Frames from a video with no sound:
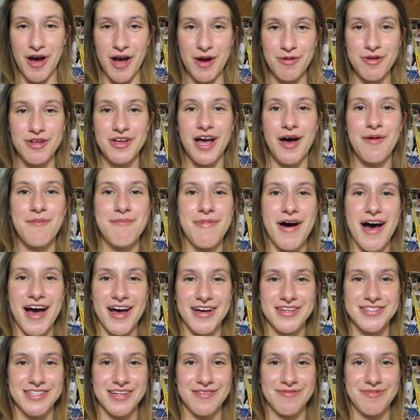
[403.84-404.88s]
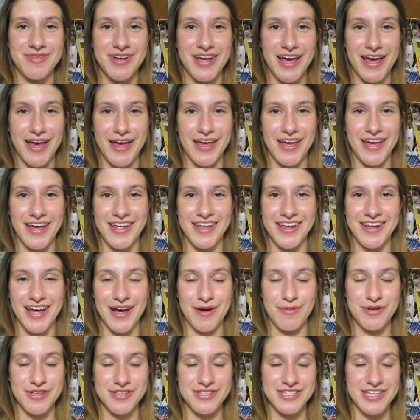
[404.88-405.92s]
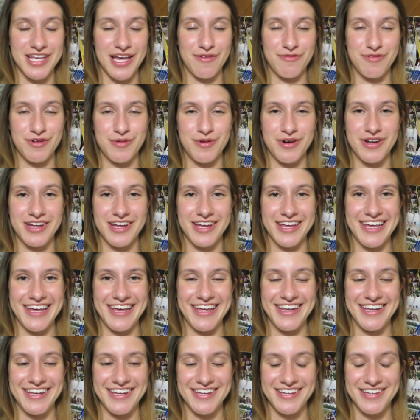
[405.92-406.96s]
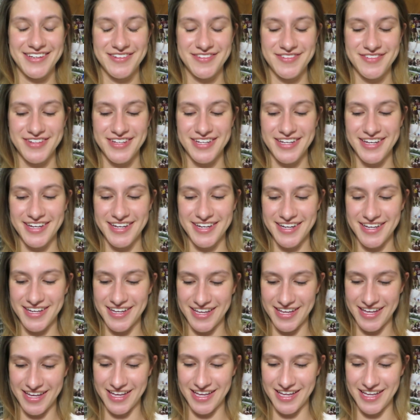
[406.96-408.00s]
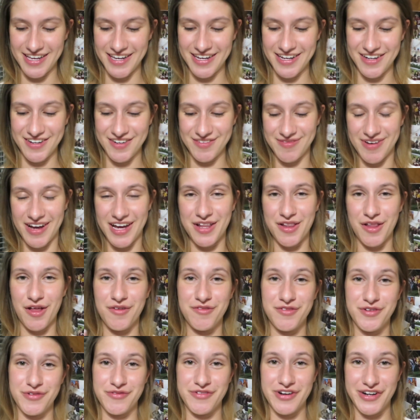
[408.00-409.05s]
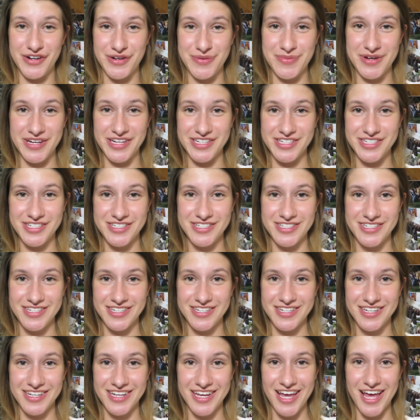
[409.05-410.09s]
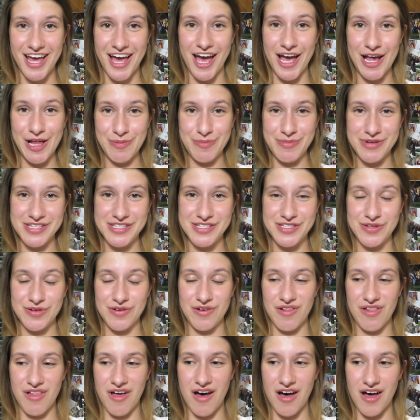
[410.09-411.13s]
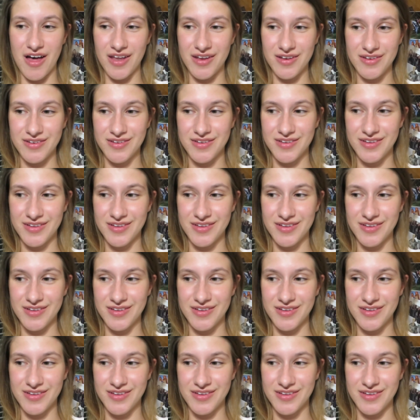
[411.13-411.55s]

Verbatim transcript: I will come back someday and I will see everyone again. And I love you very much. I'll miss you a lot.